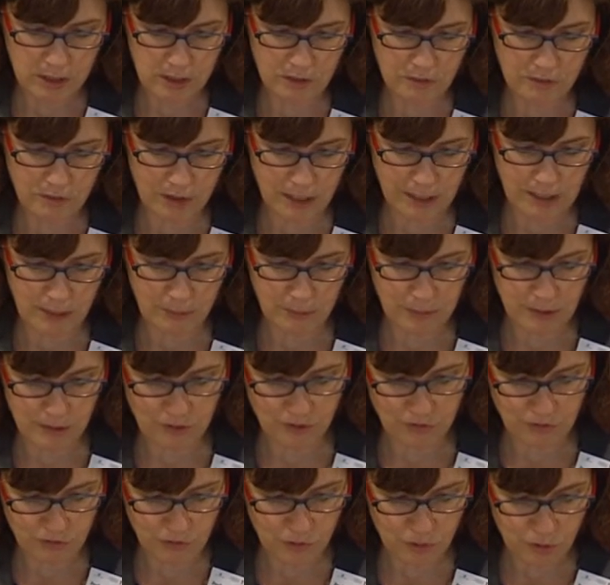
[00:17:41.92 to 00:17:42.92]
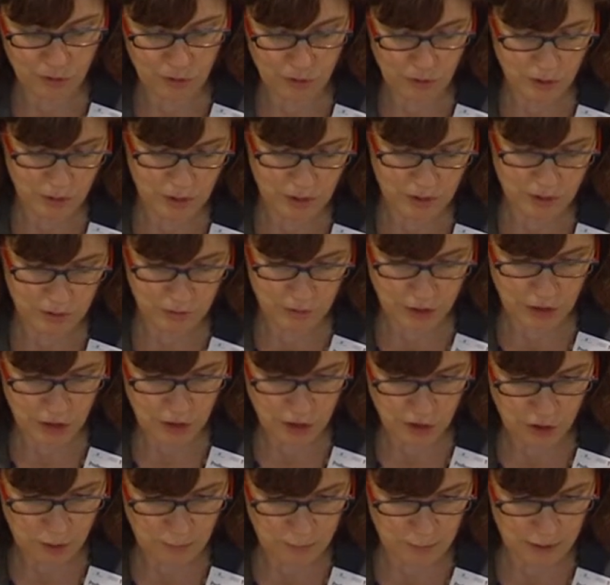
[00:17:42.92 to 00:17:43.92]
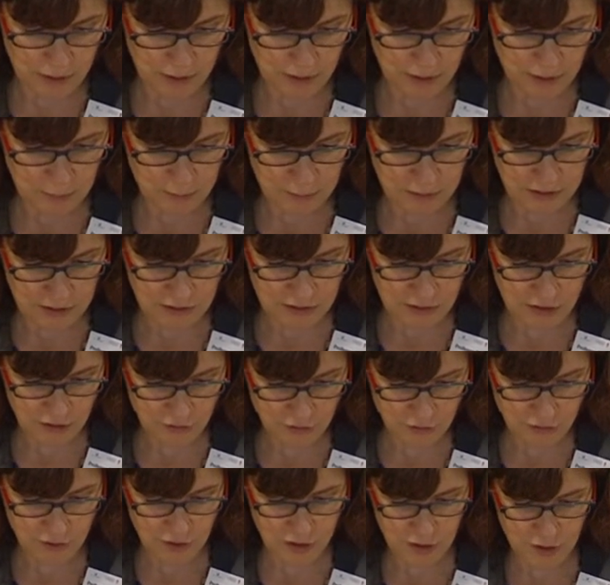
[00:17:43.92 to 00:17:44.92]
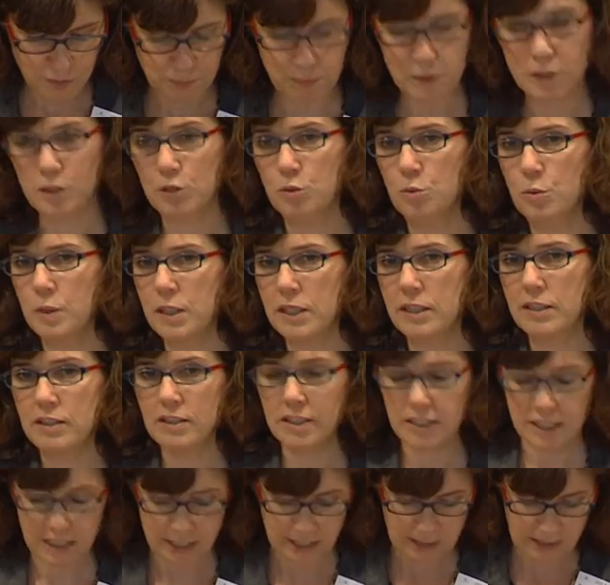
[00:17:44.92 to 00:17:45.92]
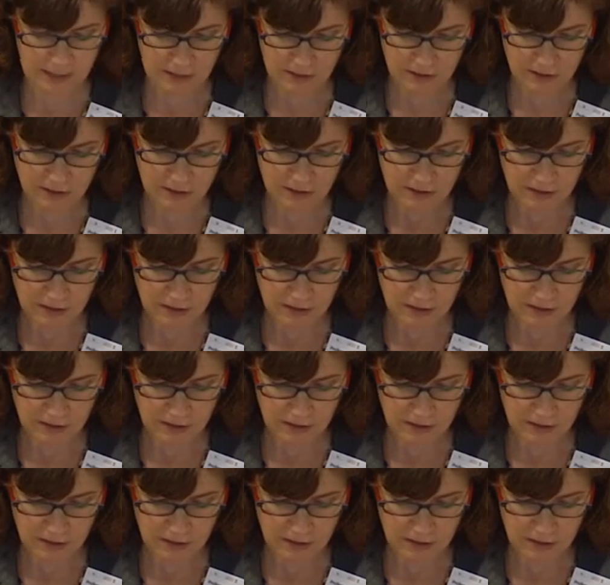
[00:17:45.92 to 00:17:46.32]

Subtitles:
environment for regional parliament differs between the 8